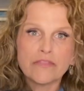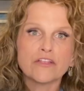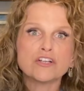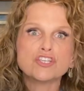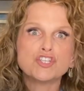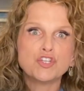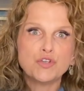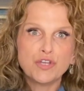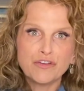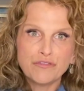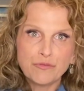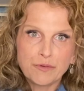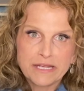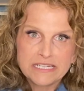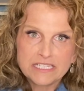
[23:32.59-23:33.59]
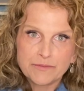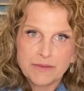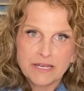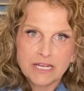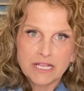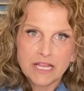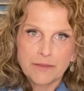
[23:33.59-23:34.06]
There's 2 different ways to
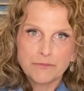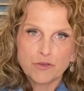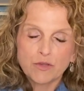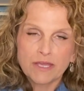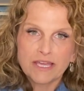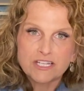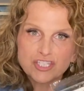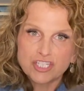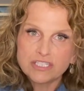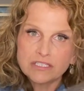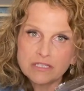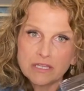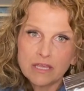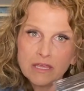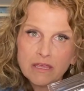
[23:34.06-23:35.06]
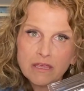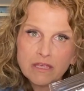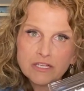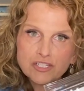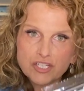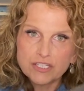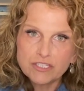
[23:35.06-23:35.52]
be in a club. You can get just the
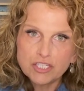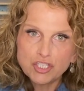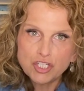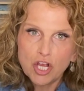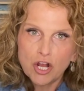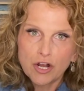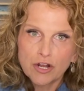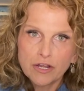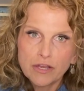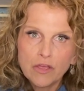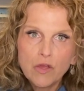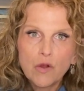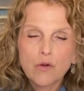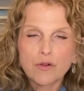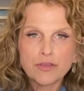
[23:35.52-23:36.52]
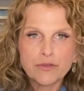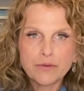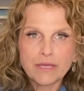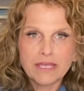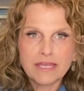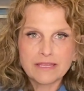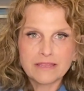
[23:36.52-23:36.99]
chart, or you
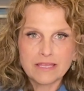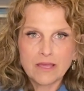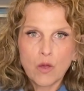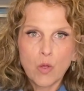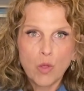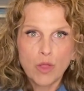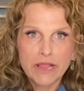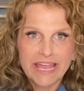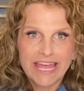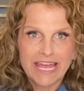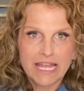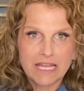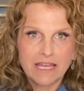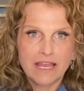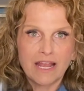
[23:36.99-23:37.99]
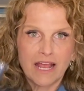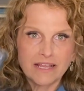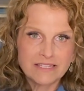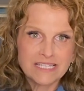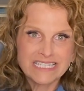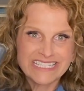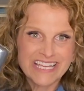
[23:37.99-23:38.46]
can get the whole kit. And
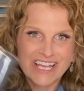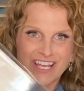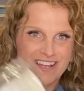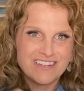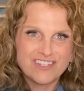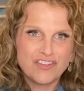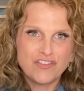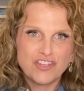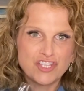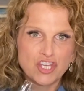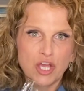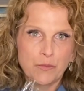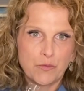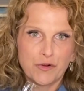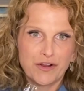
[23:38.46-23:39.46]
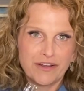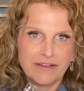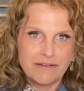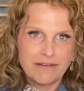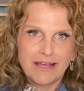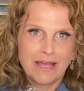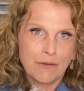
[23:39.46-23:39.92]
since I do the chalkboard,
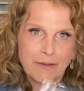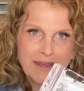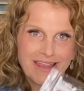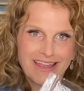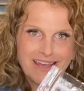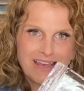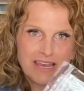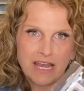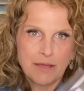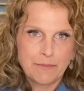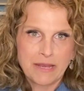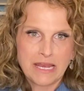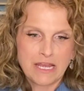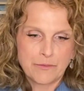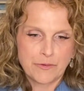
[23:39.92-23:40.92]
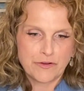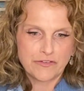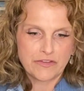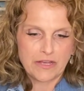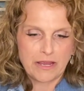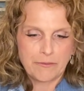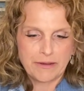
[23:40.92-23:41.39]
I went ahead, and I'm an Ada
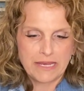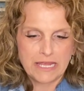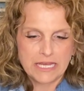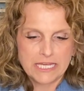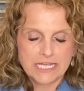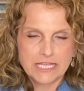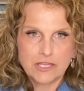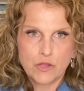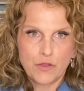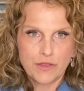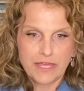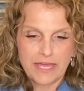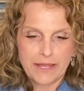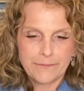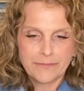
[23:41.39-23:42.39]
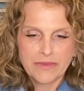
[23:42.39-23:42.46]
person, I went ahead and did the whole kit.